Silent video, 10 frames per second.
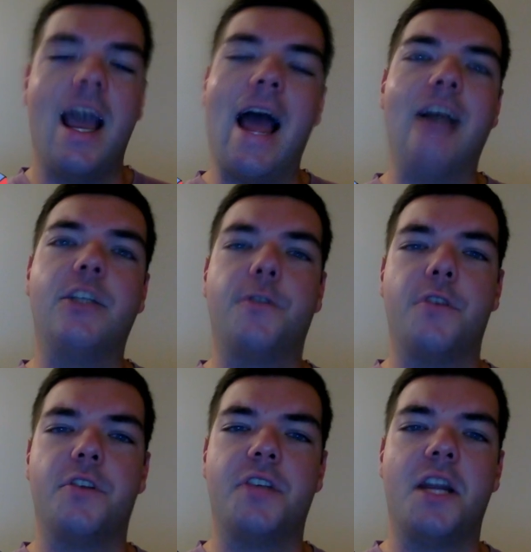As for
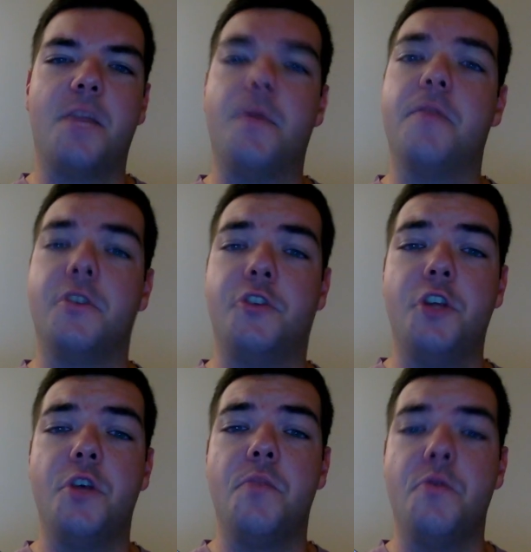the setup of the
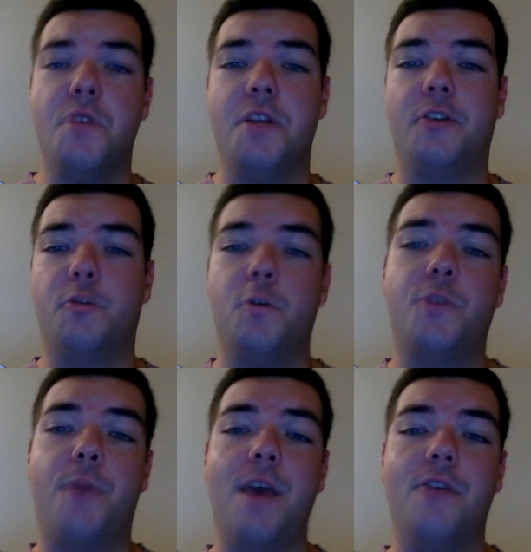gym, you need to
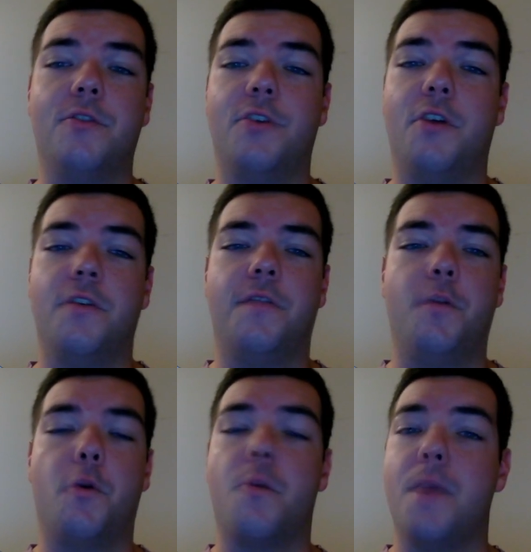switch panels on the
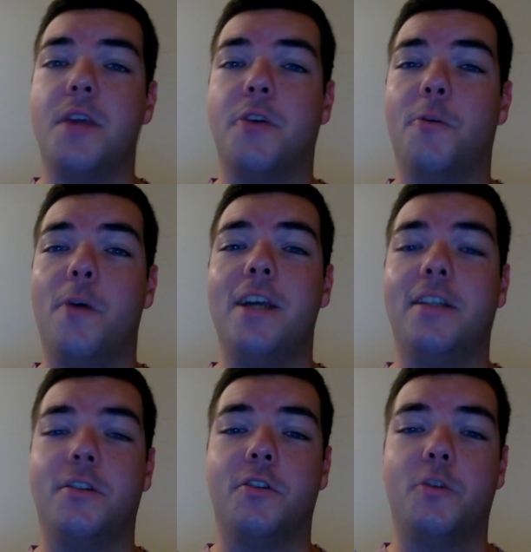floor to make your way
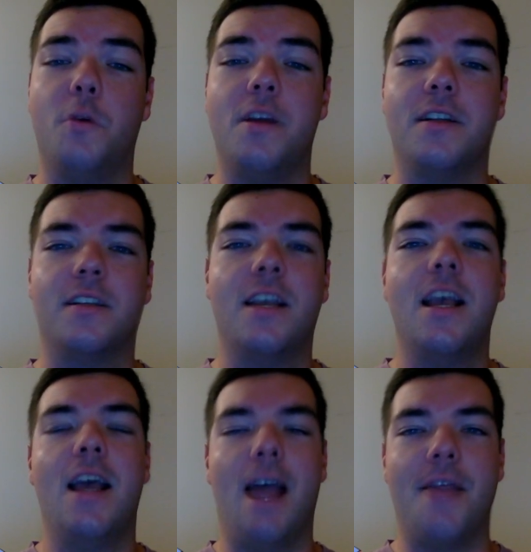to the twins,
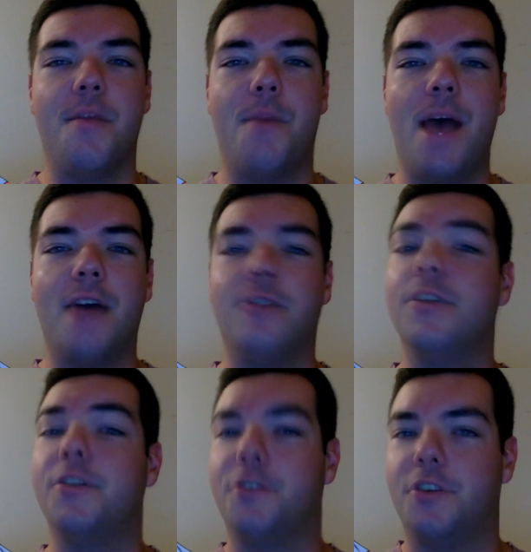and the battle
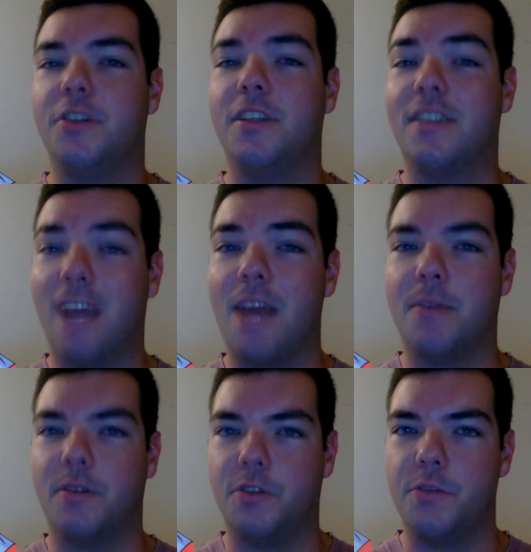is just as
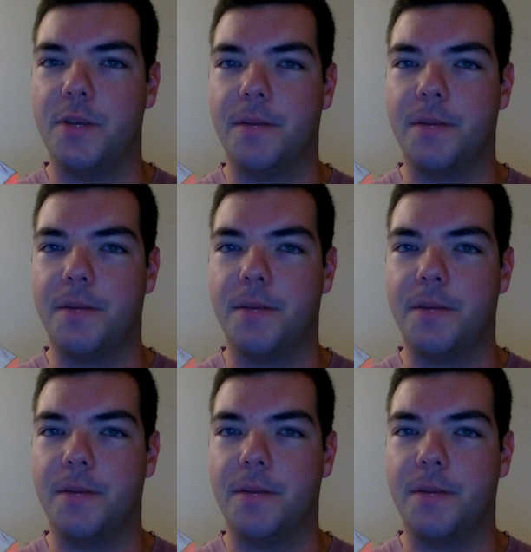time-consuming.